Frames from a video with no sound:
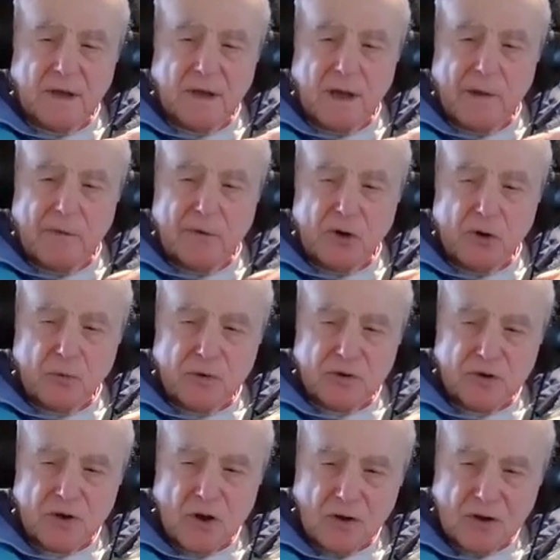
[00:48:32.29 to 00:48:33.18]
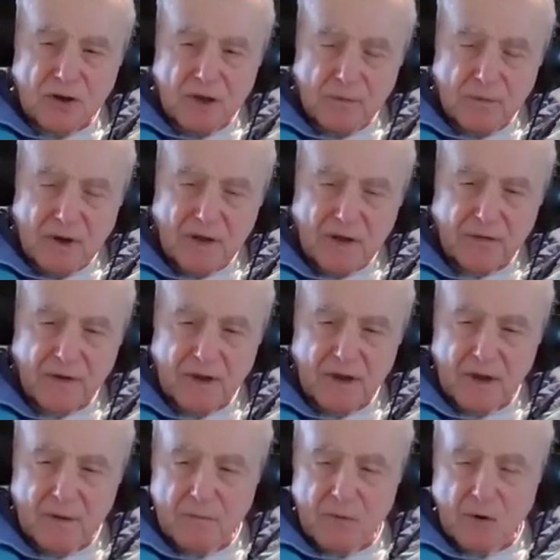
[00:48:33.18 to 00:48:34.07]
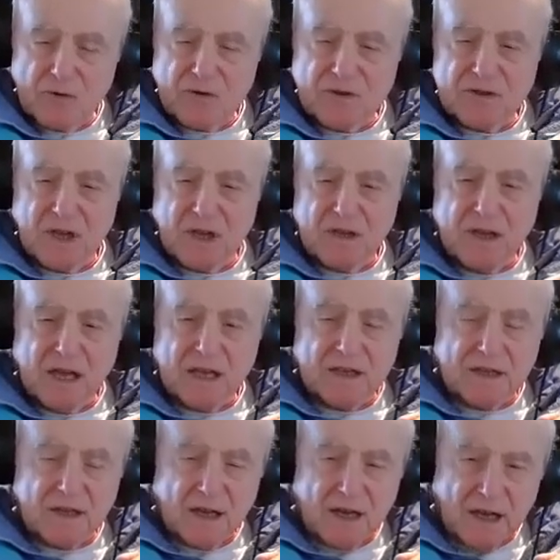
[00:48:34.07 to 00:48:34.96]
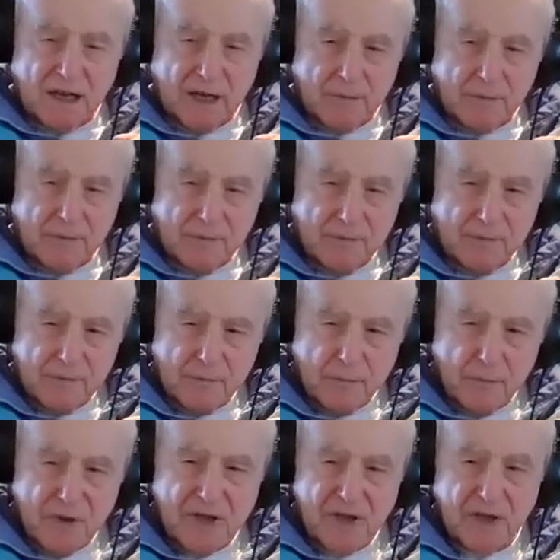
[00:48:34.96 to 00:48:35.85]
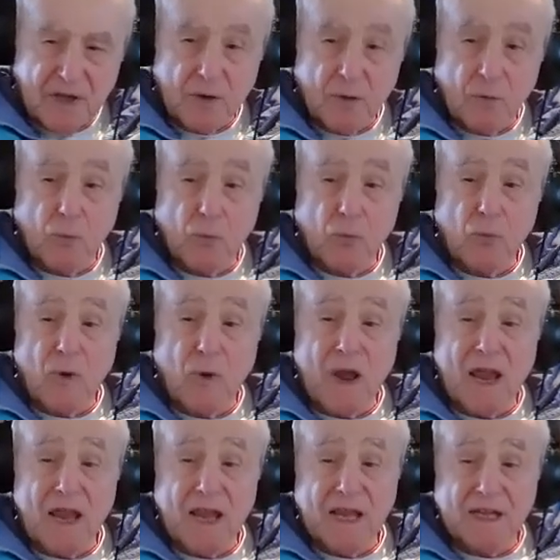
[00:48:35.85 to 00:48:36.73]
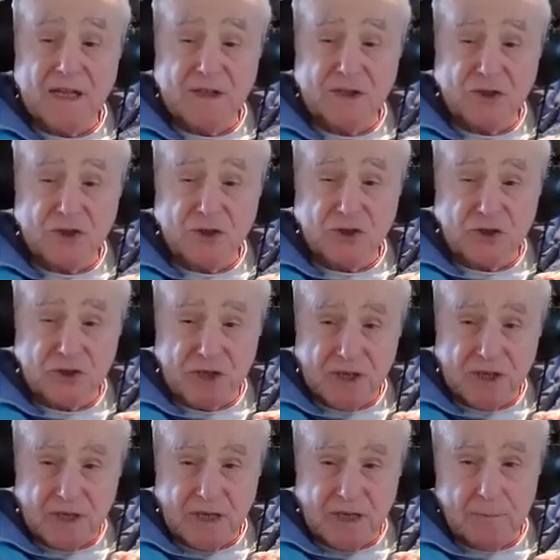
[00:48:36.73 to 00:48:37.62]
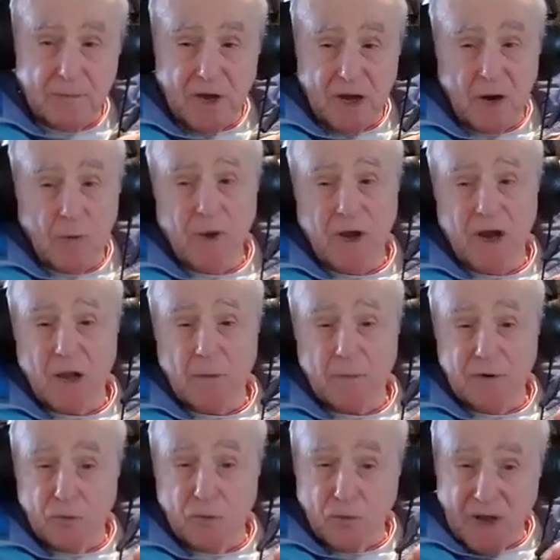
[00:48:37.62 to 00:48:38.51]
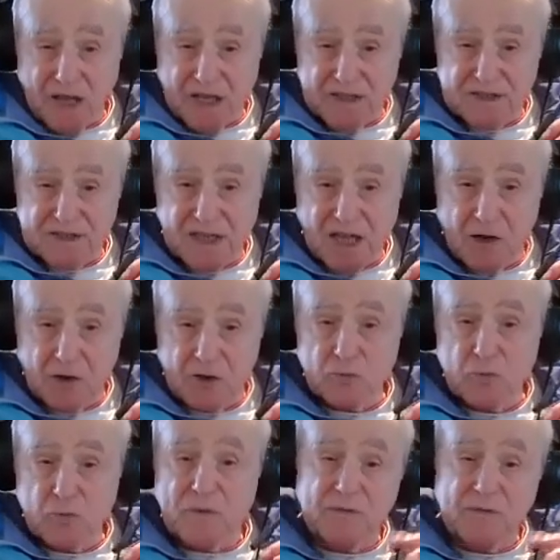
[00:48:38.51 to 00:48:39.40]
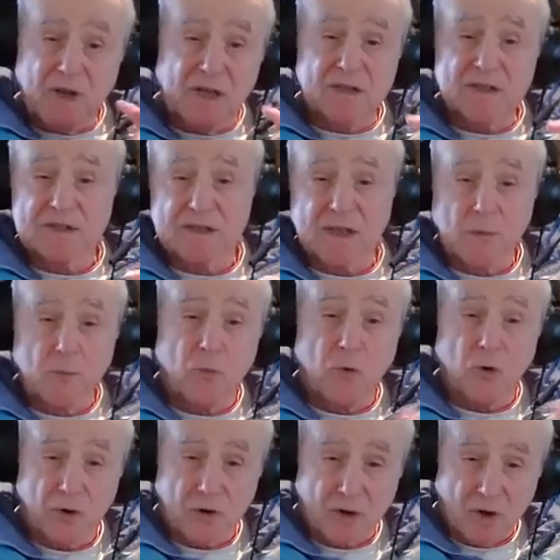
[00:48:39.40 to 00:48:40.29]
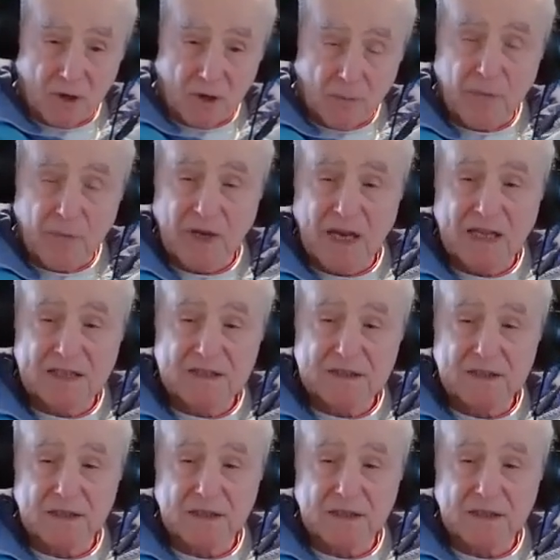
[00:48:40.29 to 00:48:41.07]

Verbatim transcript: I mean, you were talking about the emotion at that time being rage. It may or may not be rage now because we've done some work on it. But let's.